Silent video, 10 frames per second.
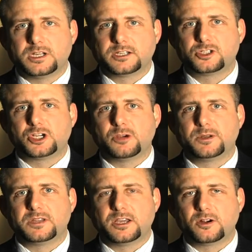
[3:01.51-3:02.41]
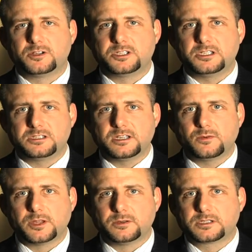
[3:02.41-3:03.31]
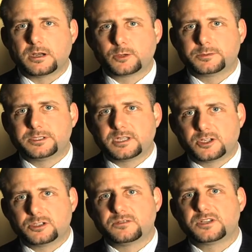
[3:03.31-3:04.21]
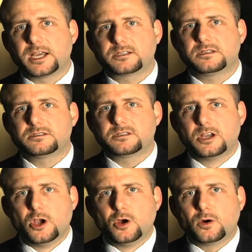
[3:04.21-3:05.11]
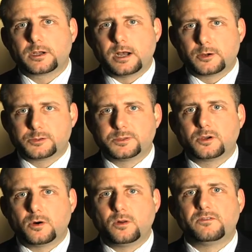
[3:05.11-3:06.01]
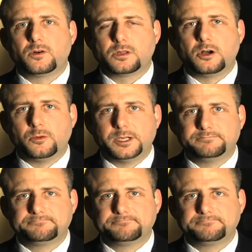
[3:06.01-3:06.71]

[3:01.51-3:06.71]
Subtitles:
next chairman of the NRCC, whether it's Congressman Sessions of Texas or Congressman Cole of Oklahoma.